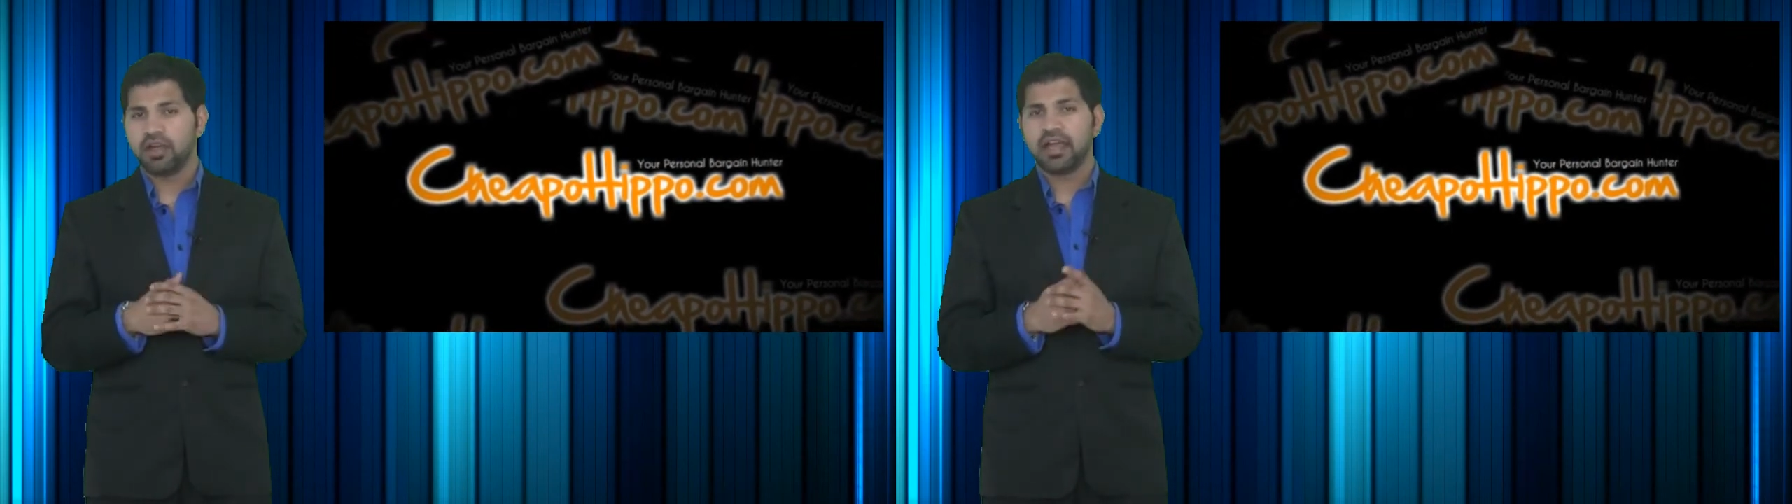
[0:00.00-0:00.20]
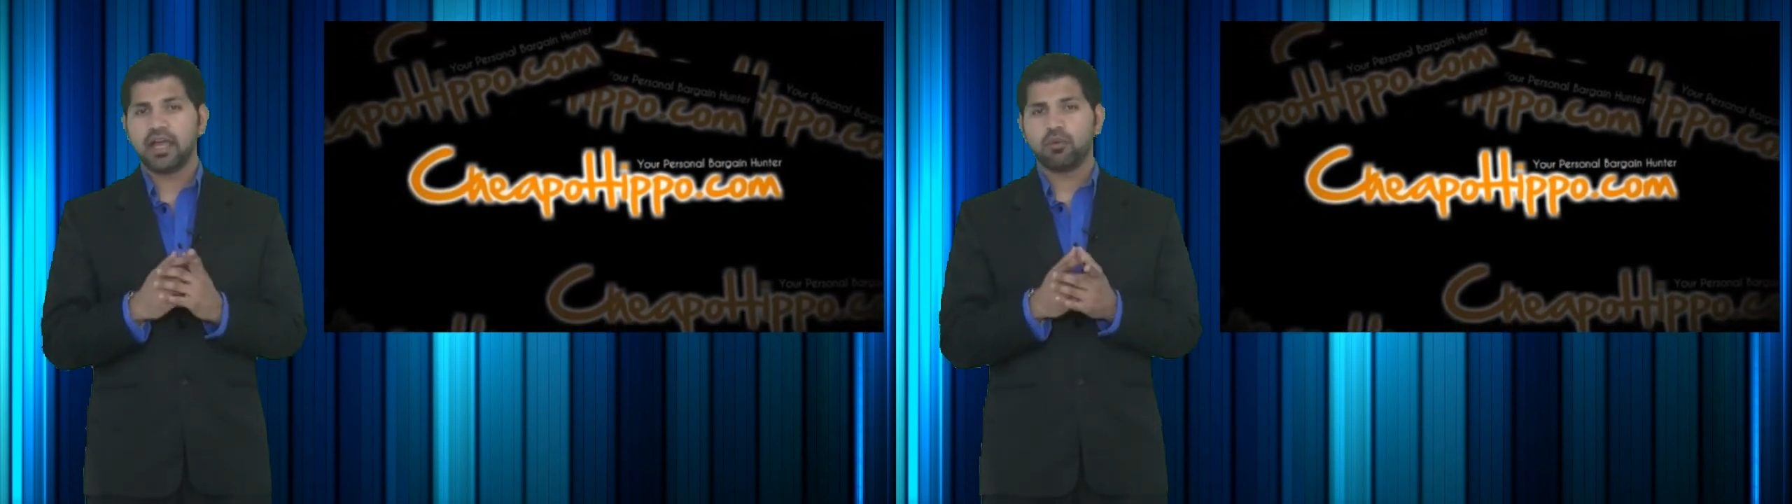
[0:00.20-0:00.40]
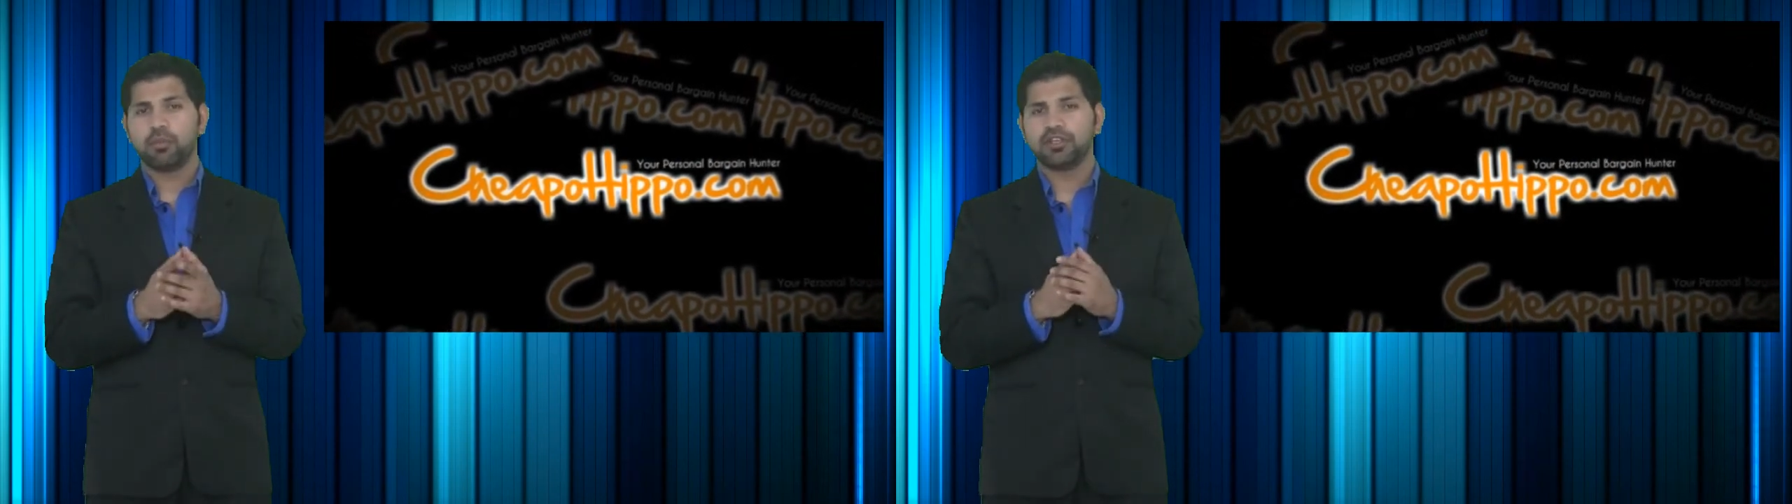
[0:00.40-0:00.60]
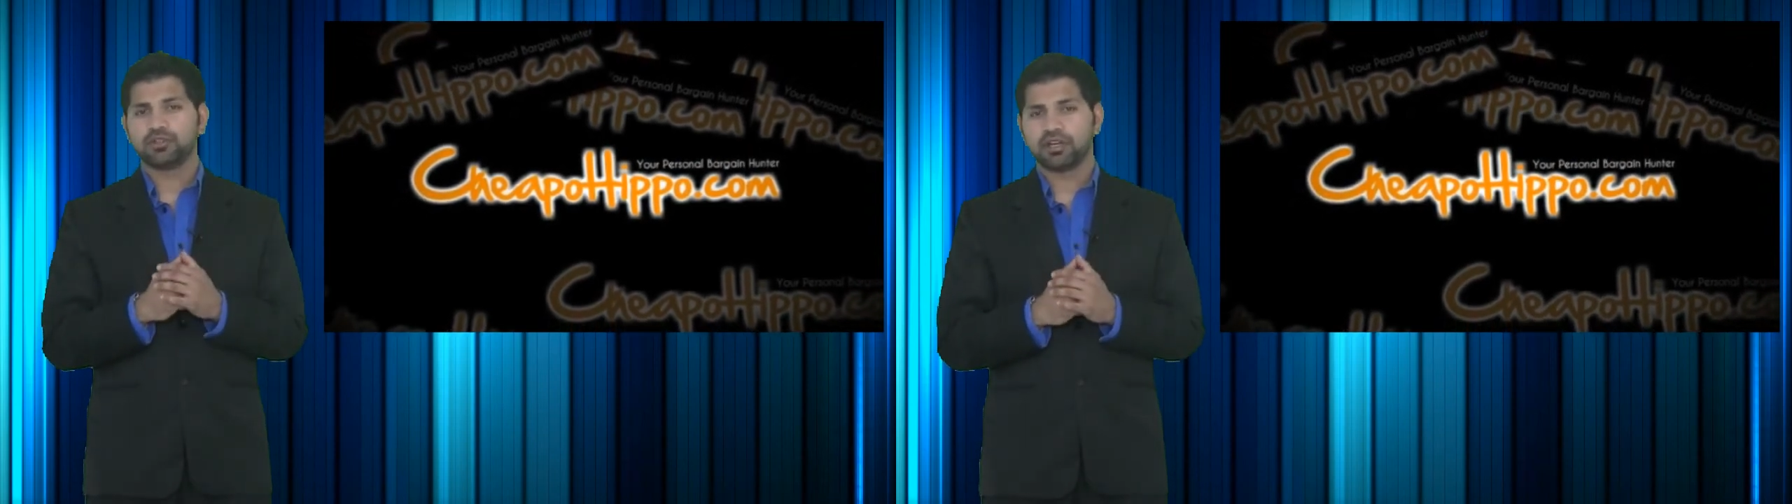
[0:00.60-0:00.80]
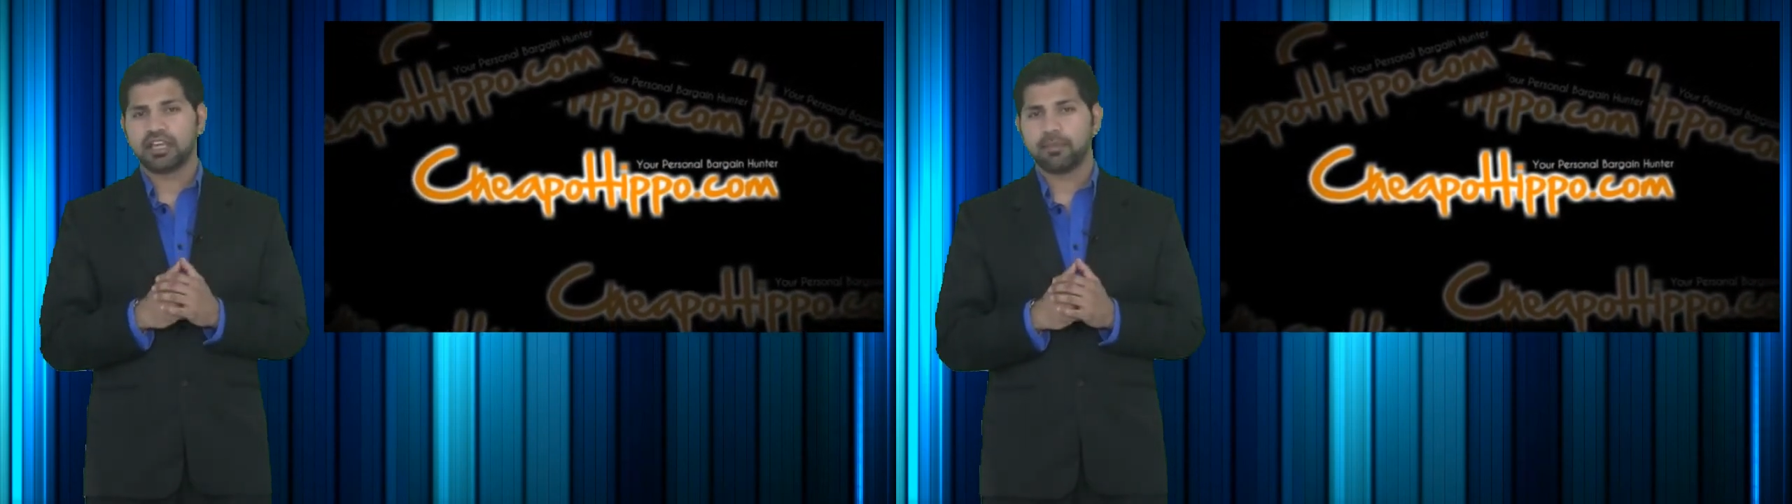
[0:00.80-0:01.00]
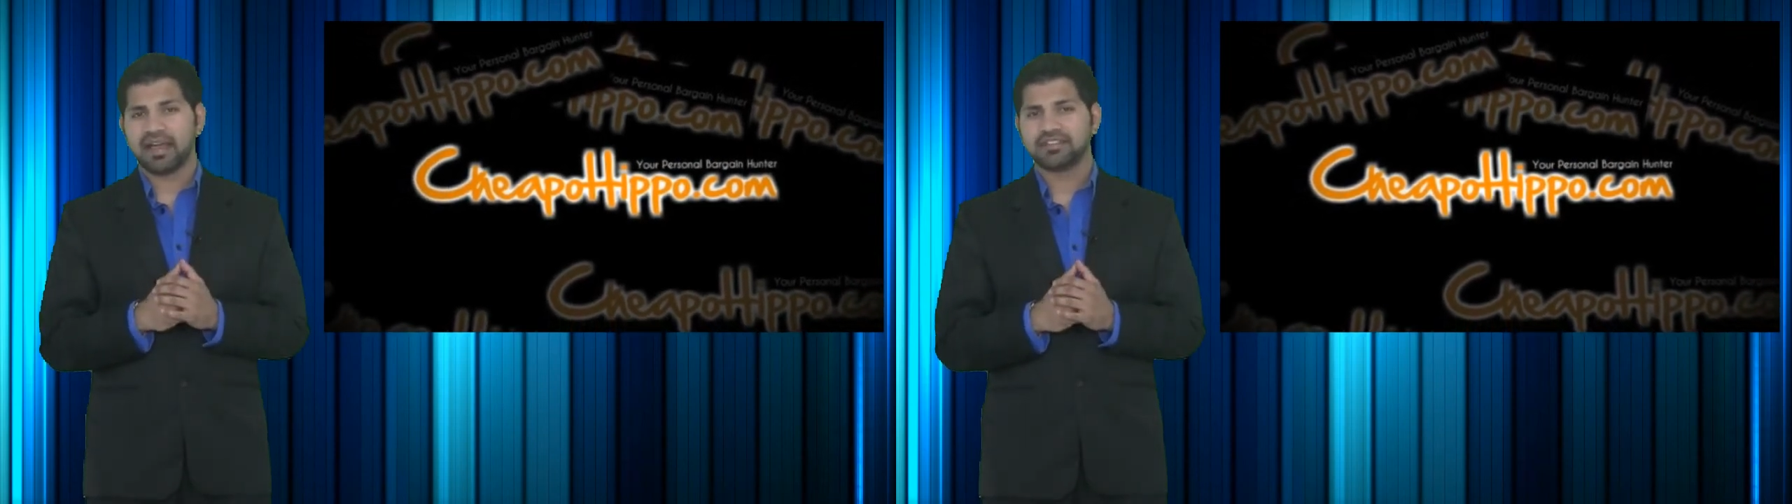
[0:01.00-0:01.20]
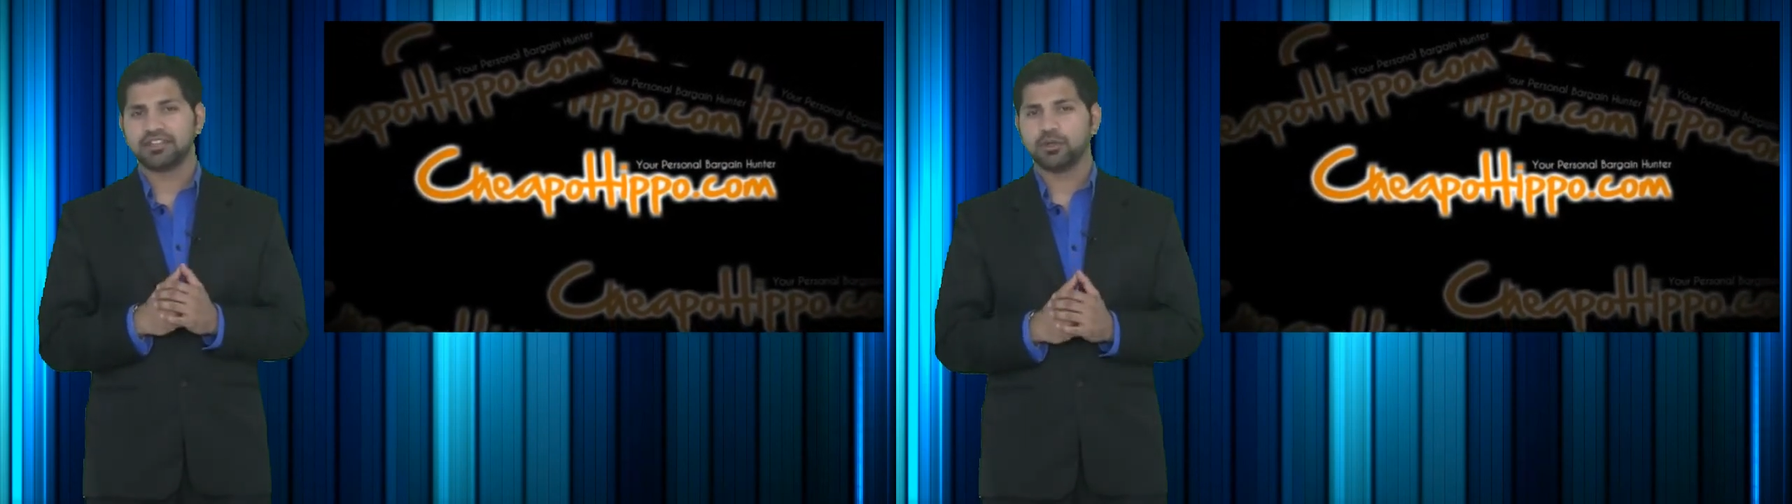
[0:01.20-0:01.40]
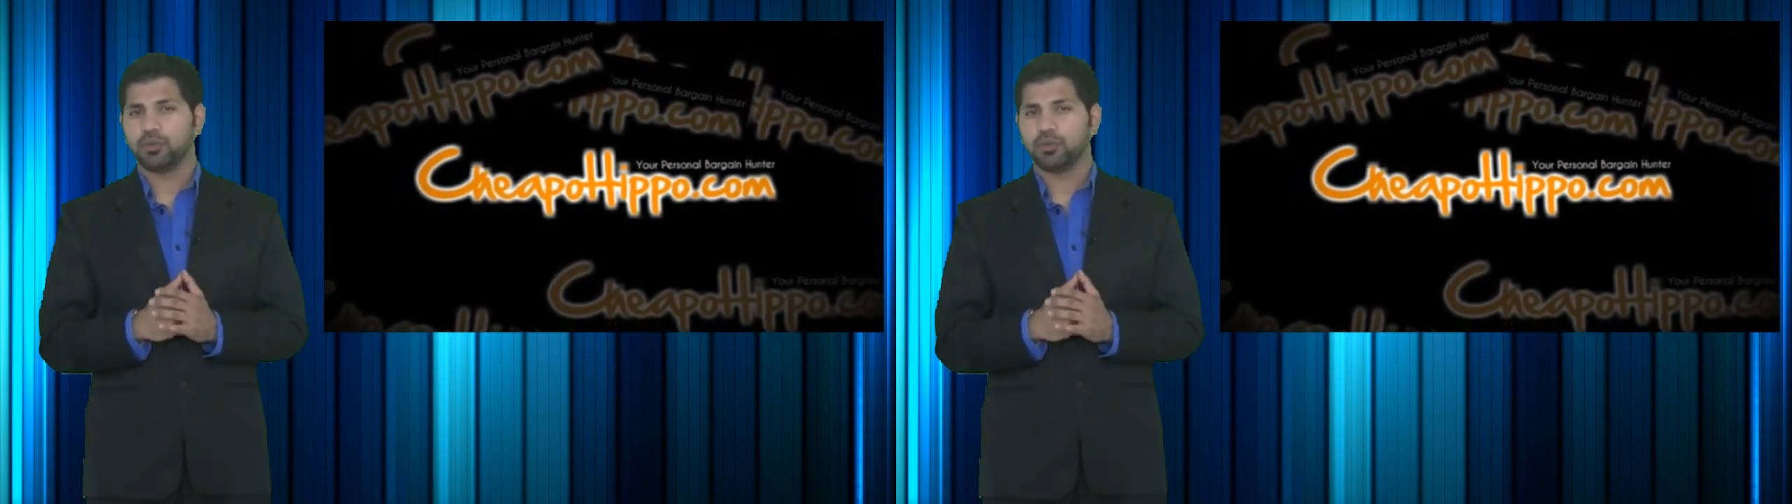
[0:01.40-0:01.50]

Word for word: and we'll be sure to get back to you